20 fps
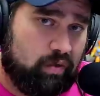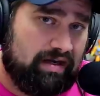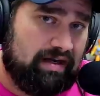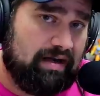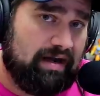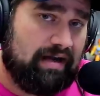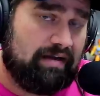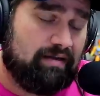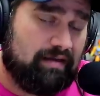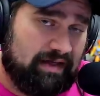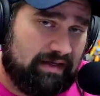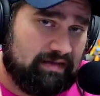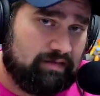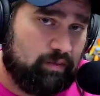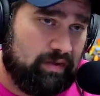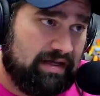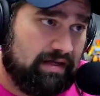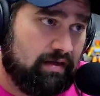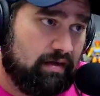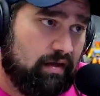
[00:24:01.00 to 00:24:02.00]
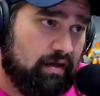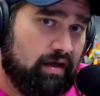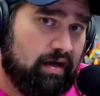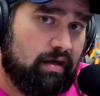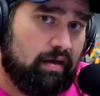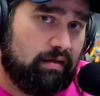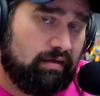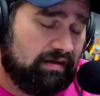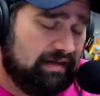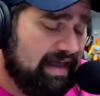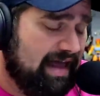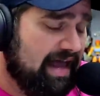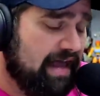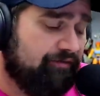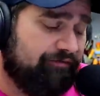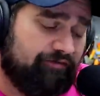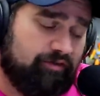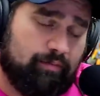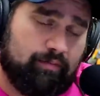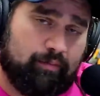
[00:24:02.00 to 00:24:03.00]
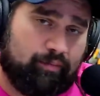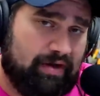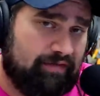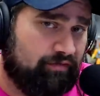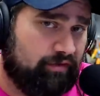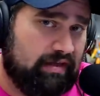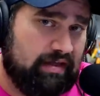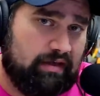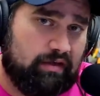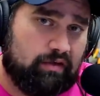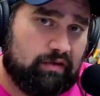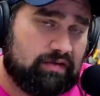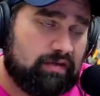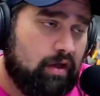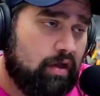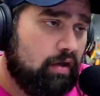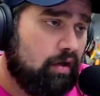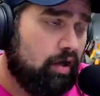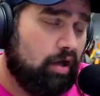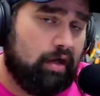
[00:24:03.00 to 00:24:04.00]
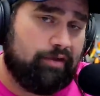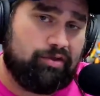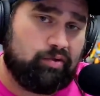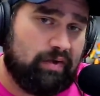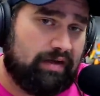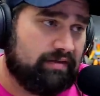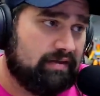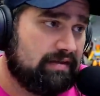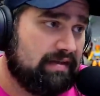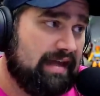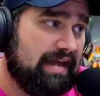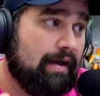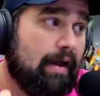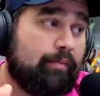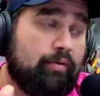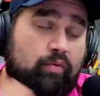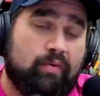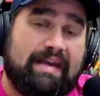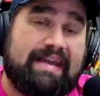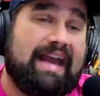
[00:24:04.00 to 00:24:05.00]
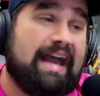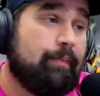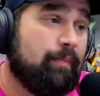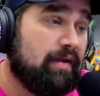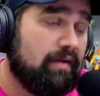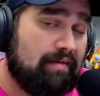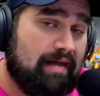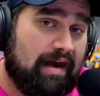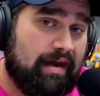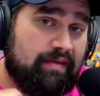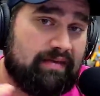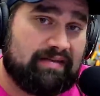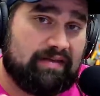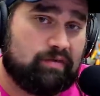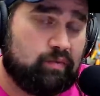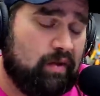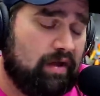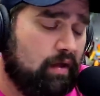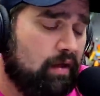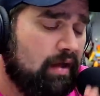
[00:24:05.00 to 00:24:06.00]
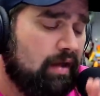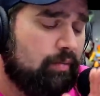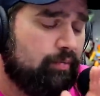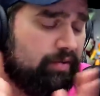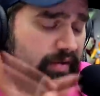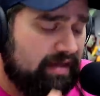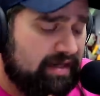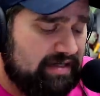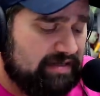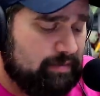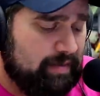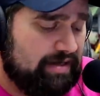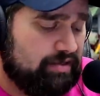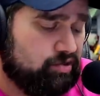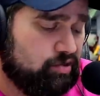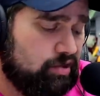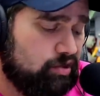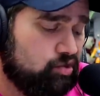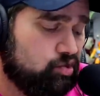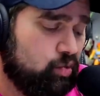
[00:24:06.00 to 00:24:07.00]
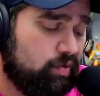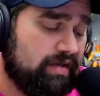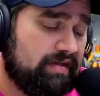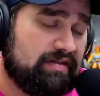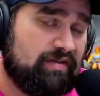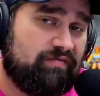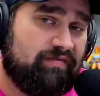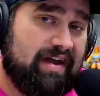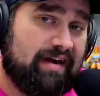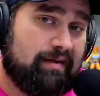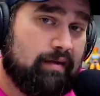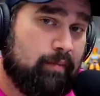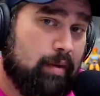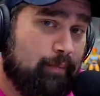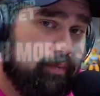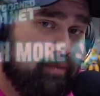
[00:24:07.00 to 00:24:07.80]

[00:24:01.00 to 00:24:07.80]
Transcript: the 29th, next week, uh, live from Beverly Hills all throughout the day. I'll be recapping a lot of this as well. Please make sure you join us. In fact,